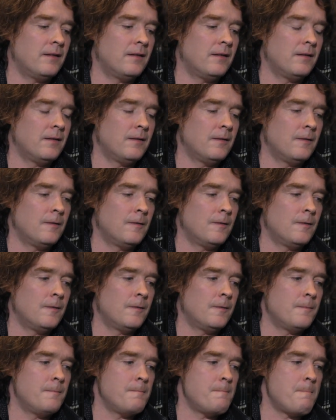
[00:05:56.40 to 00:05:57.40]

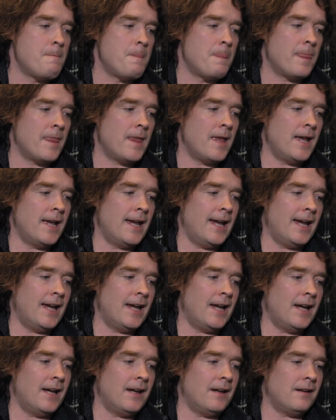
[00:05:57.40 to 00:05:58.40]

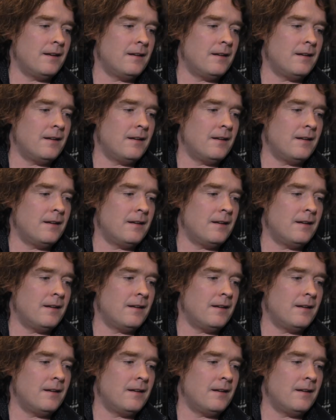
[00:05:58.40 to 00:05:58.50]
No one is speaking in this clip.